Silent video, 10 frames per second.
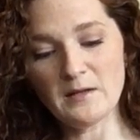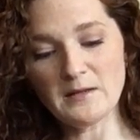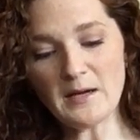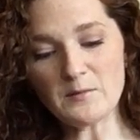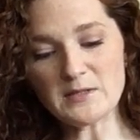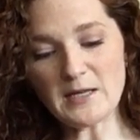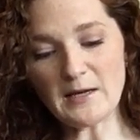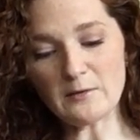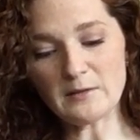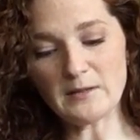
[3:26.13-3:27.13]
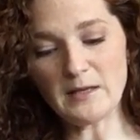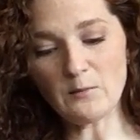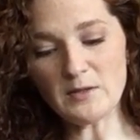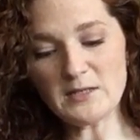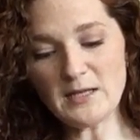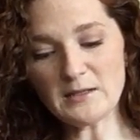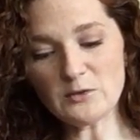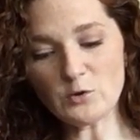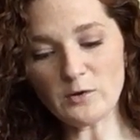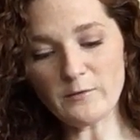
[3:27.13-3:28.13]
That was down, and once he had
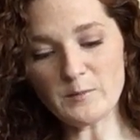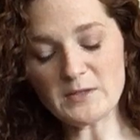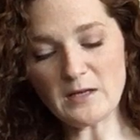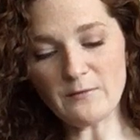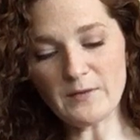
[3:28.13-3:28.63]
control of himself,